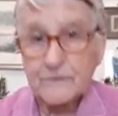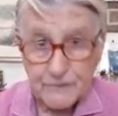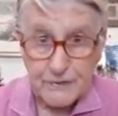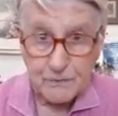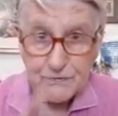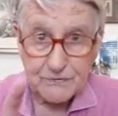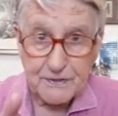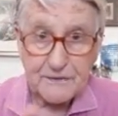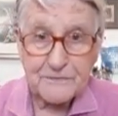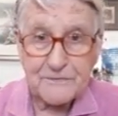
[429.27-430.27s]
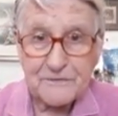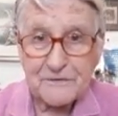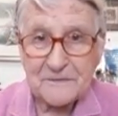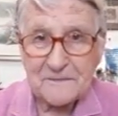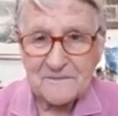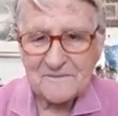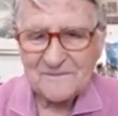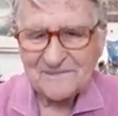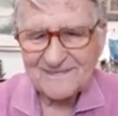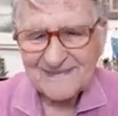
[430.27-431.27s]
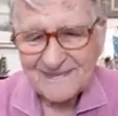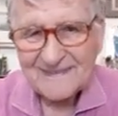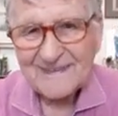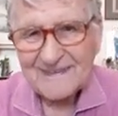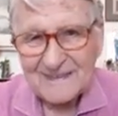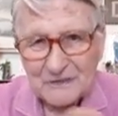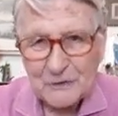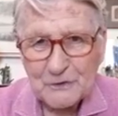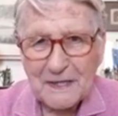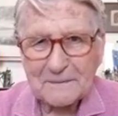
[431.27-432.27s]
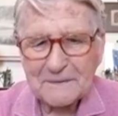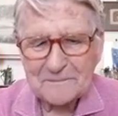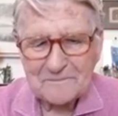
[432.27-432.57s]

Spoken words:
She was a nurse. Look her up.